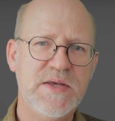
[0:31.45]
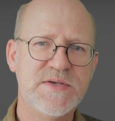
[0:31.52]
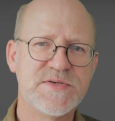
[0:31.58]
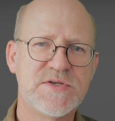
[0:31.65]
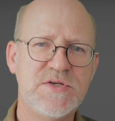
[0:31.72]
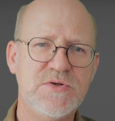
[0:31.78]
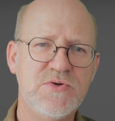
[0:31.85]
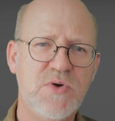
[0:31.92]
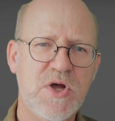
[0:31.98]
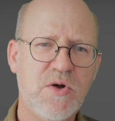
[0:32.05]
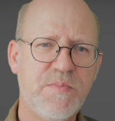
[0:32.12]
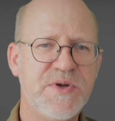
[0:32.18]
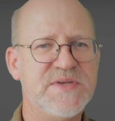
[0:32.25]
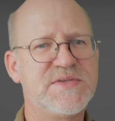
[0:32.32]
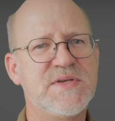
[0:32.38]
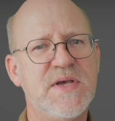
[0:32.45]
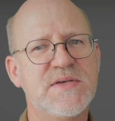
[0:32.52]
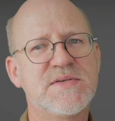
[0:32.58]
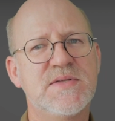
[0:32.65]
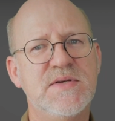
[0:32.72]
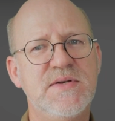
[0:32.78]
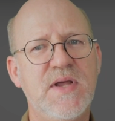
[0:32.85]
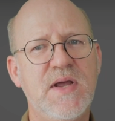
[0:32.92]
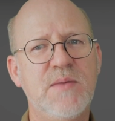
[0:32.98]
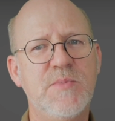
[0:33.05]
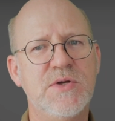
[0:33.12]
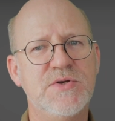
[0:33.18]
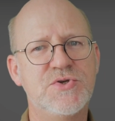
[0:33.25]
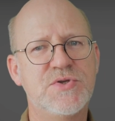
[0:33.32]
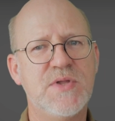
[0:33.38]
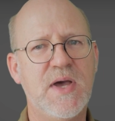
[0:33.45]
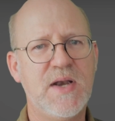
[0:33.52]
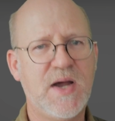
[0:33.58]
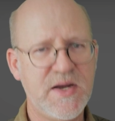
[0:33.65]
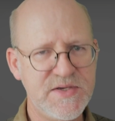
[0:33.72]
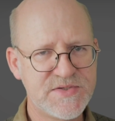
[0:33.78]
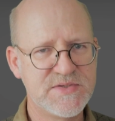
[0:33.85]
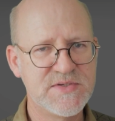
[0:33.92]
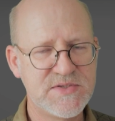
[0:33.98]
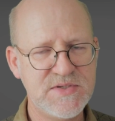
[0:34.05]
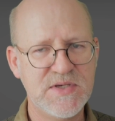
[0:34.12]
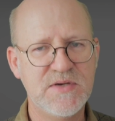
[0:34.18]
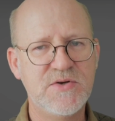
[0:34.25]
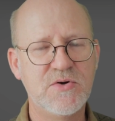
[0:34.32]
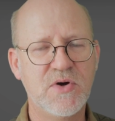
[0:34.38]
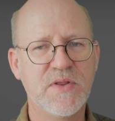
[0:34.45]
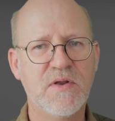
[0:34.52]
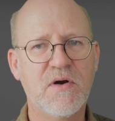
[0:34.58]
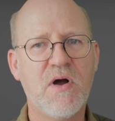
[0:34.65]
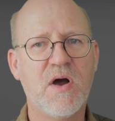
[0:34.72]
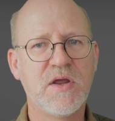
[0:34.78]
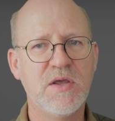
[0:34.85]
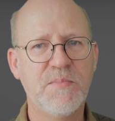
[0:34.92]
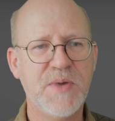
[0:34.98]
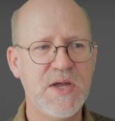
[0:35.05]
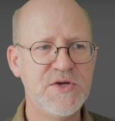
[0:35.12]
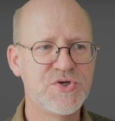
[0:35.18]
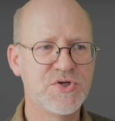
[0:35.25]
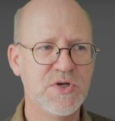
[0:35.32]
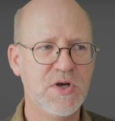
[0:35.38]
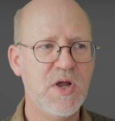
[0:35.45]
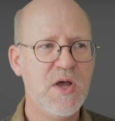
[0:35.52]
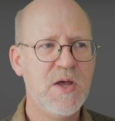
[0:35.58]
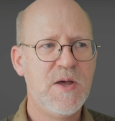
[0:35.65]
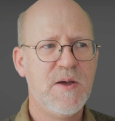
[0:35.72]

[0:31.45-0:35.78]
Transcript: is to help assess the damage that ISIS did during their occupation,